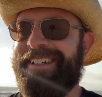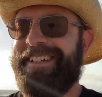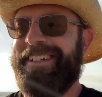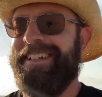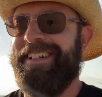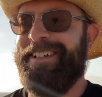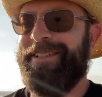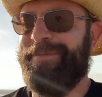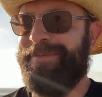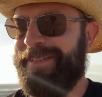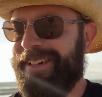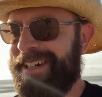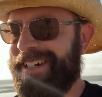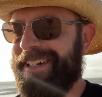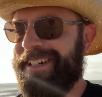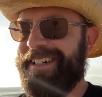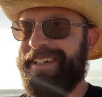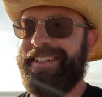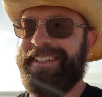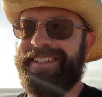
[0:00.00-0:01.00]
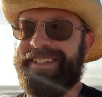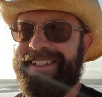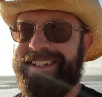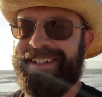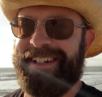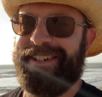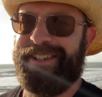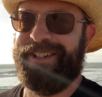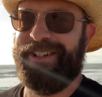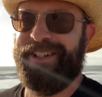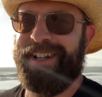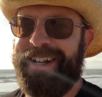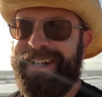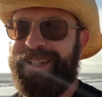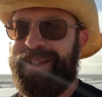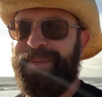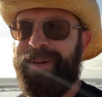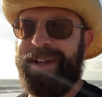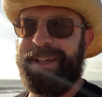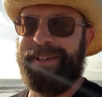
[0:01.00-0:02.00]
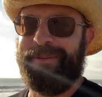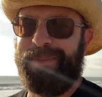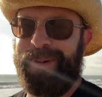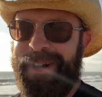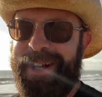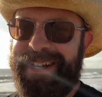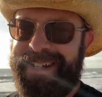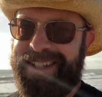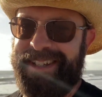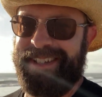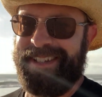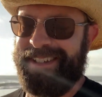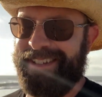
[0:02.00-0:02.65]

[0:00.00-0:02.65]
if there's a giant spike in price.